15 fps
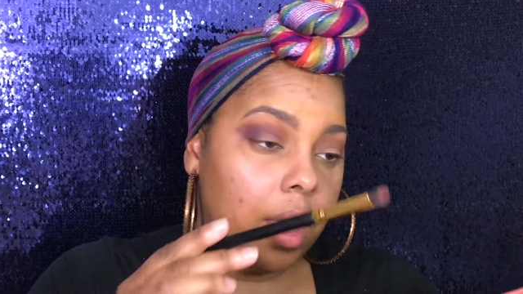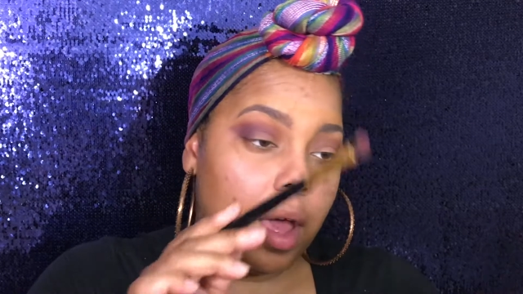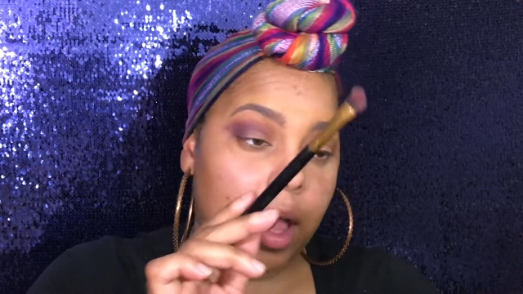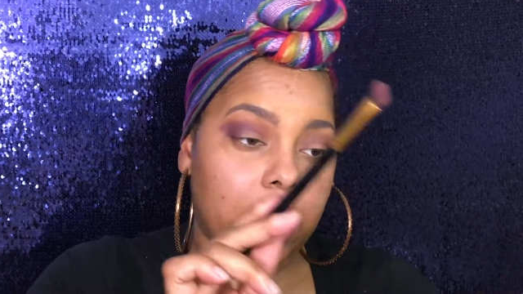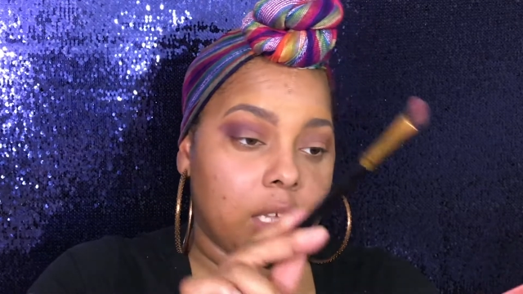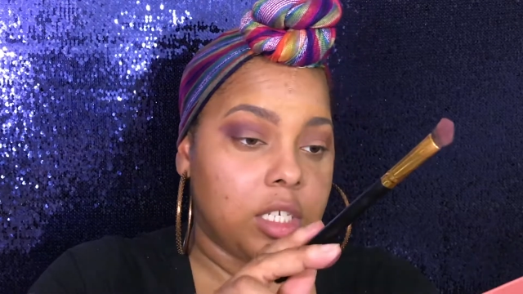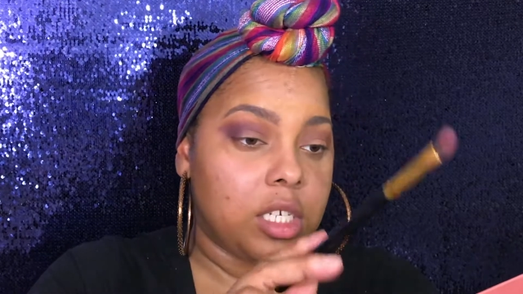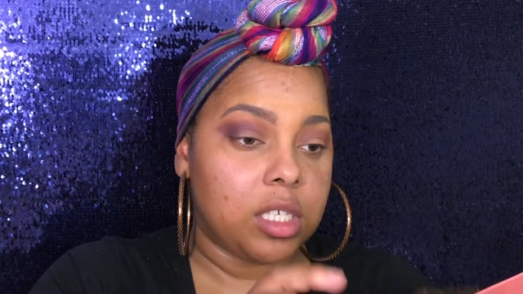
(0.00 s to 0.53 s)

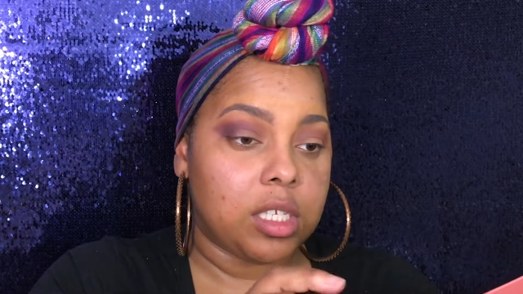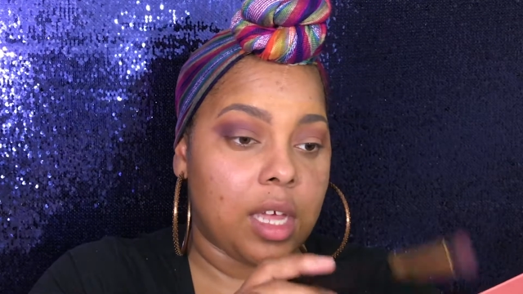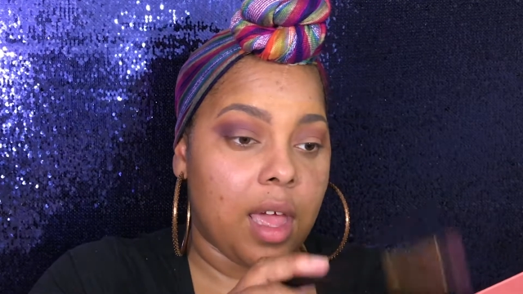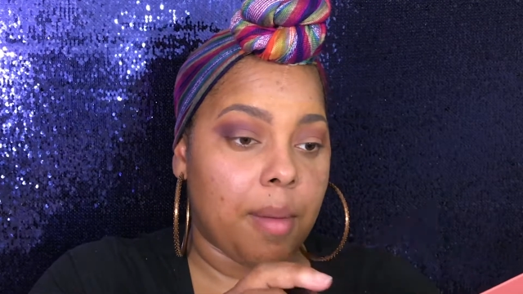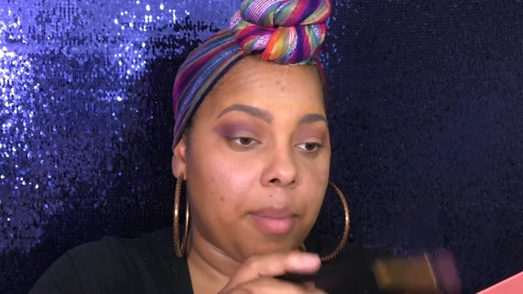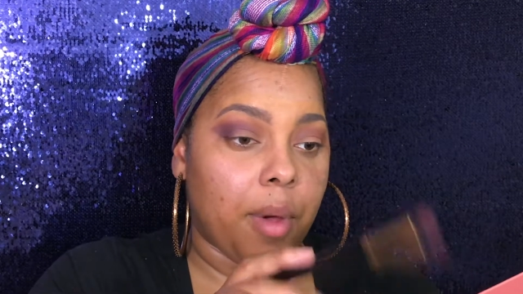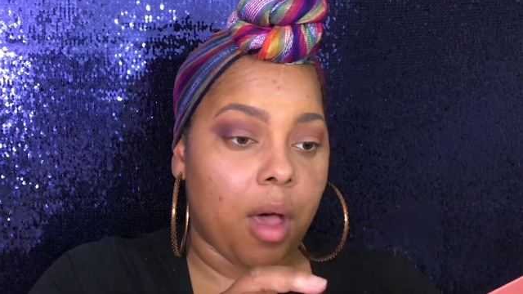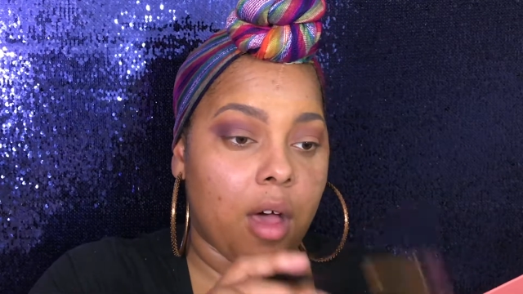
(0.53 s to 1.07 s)
I can just
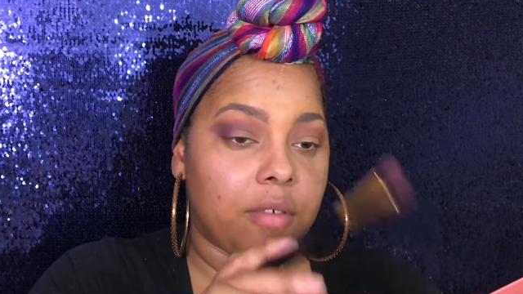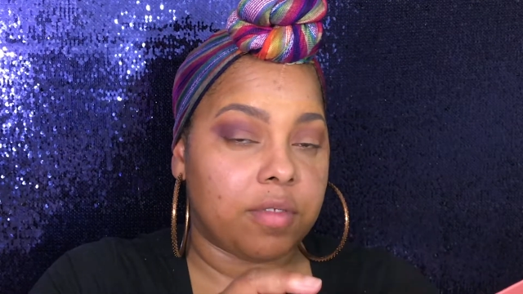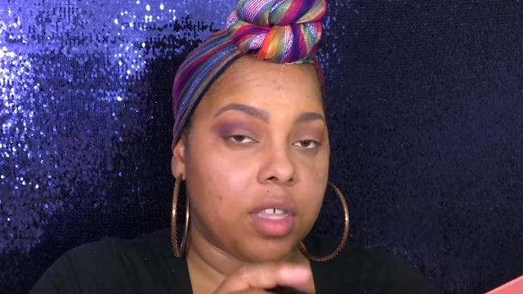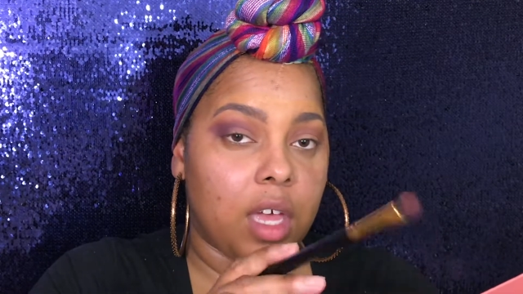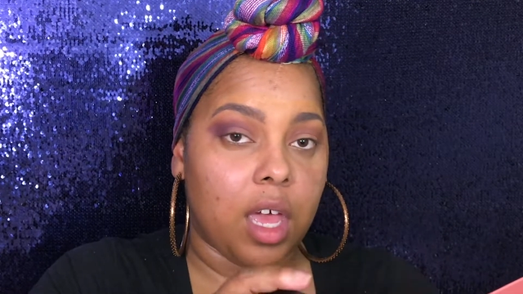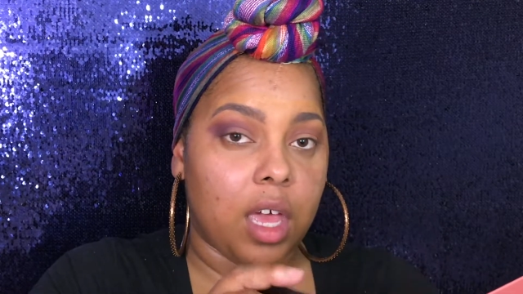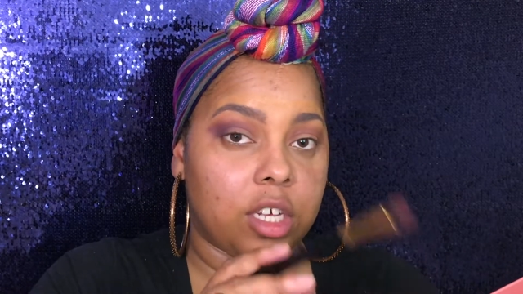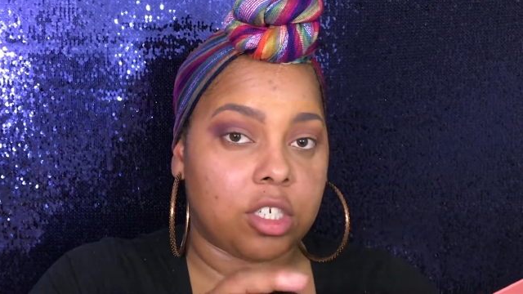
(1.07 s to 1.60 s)
tap off
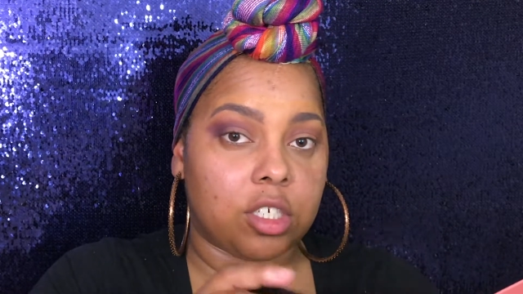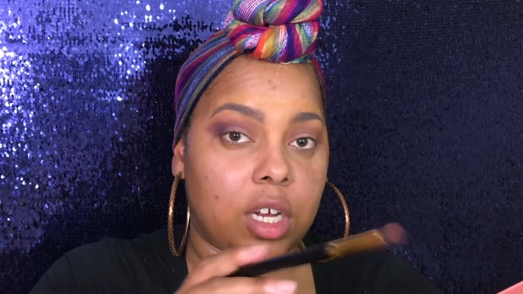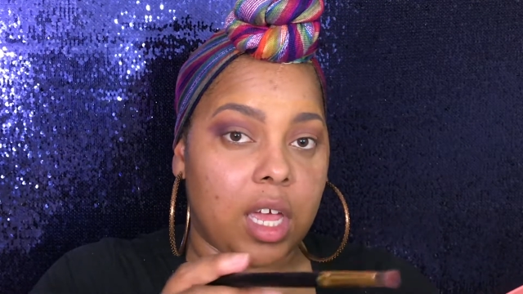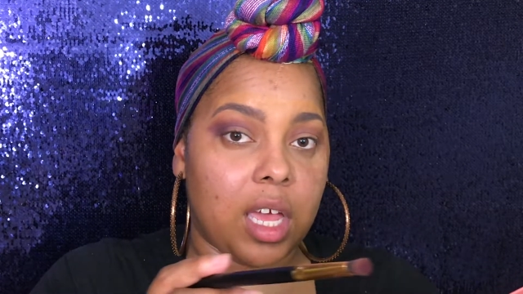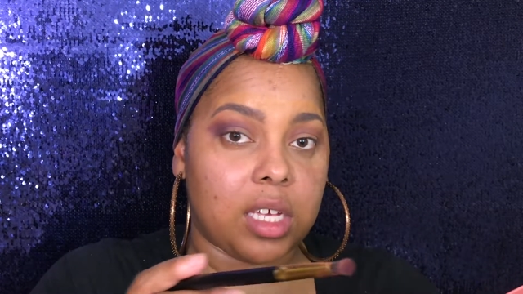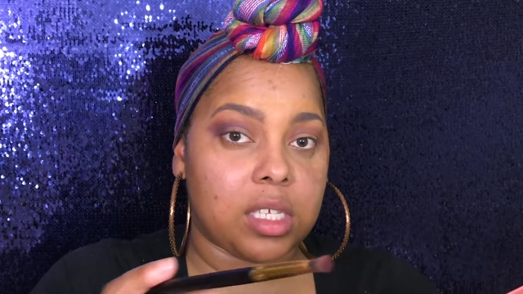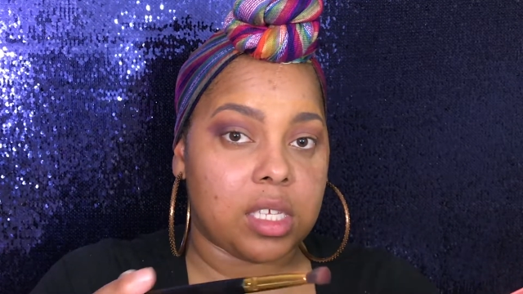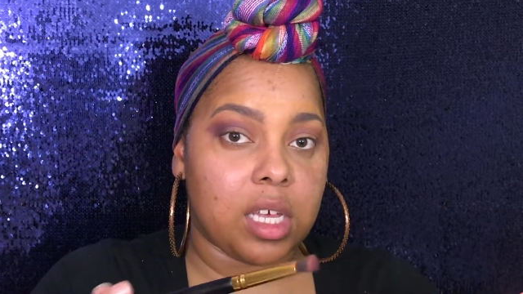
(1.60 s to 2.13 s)
the extra
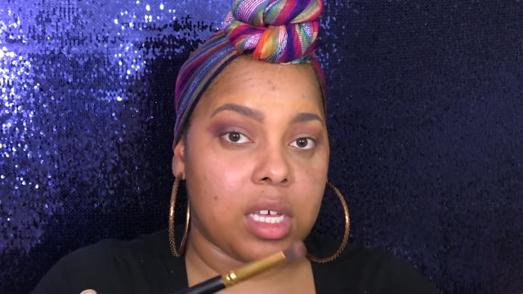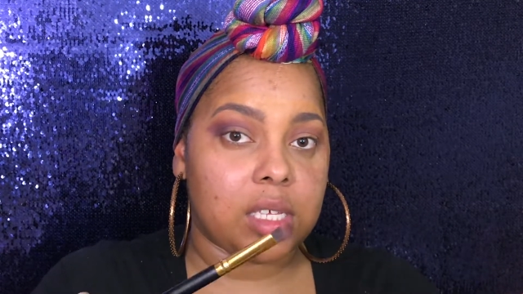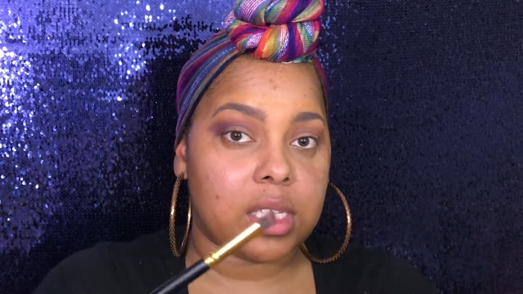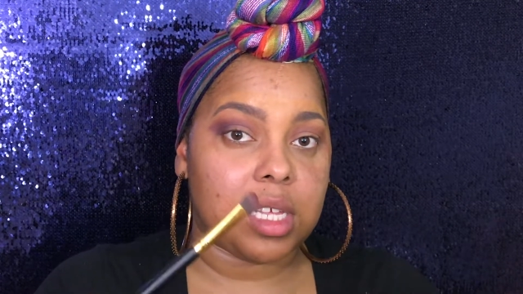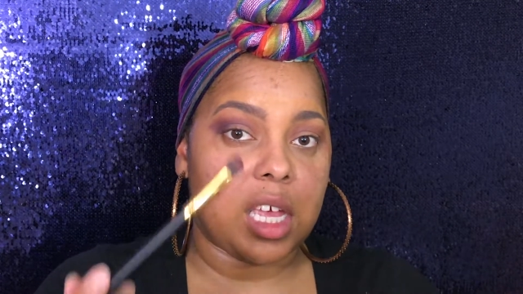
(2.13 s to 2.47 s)
excess